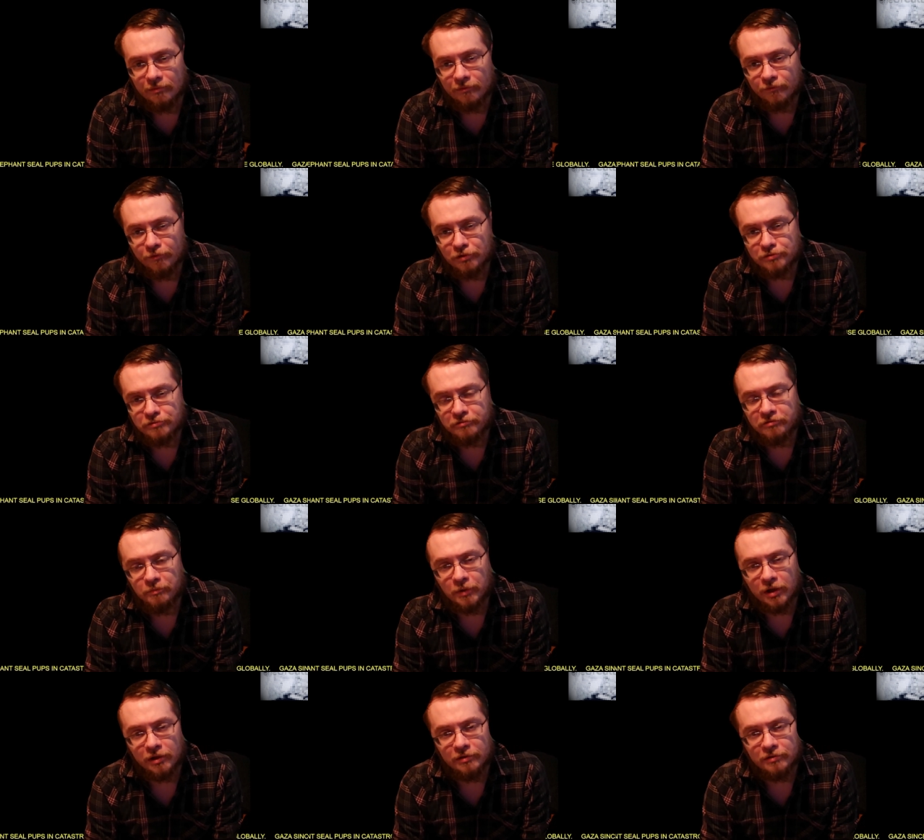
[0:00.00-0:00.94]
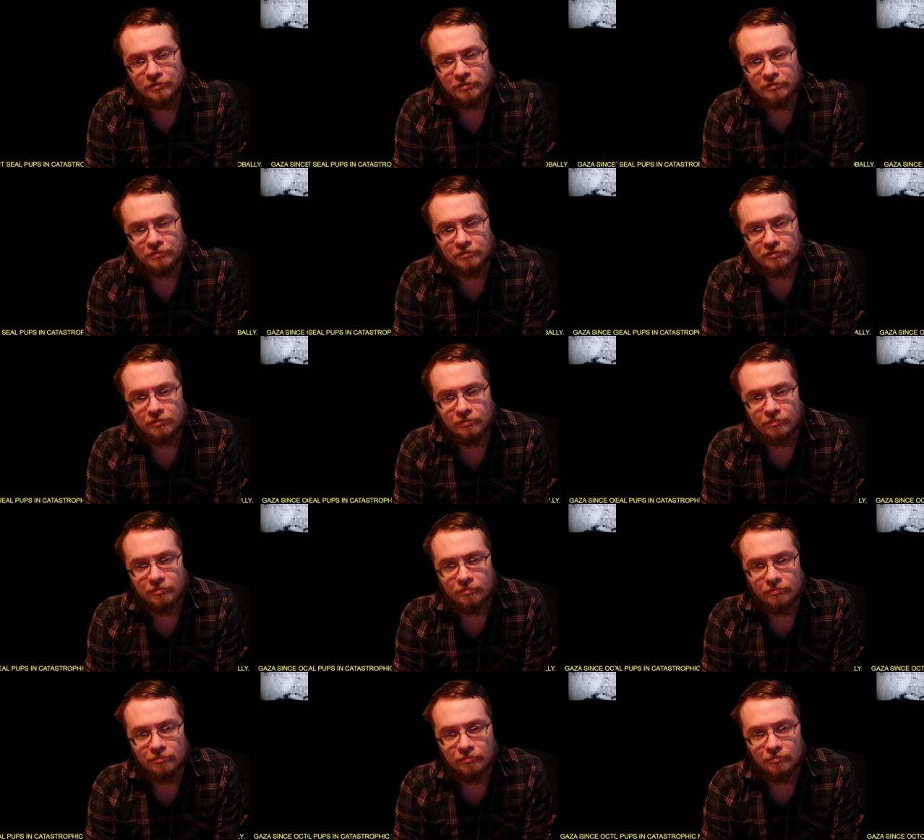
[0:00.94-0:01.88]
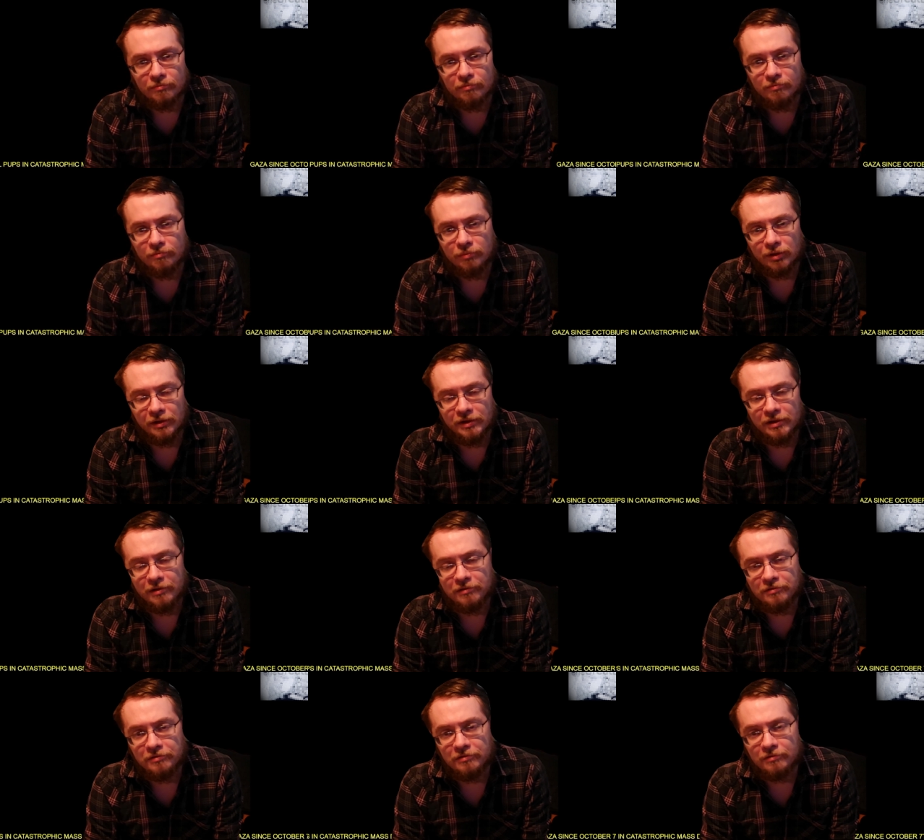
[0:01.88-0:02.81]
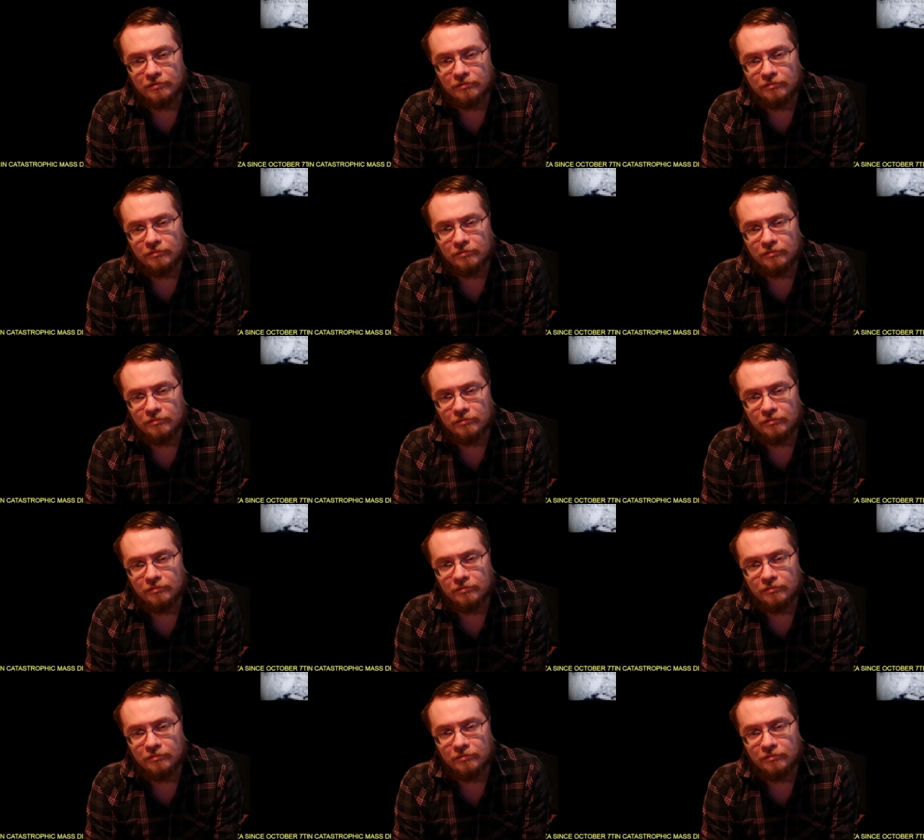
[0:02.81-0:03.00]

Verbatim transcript: first responders, police,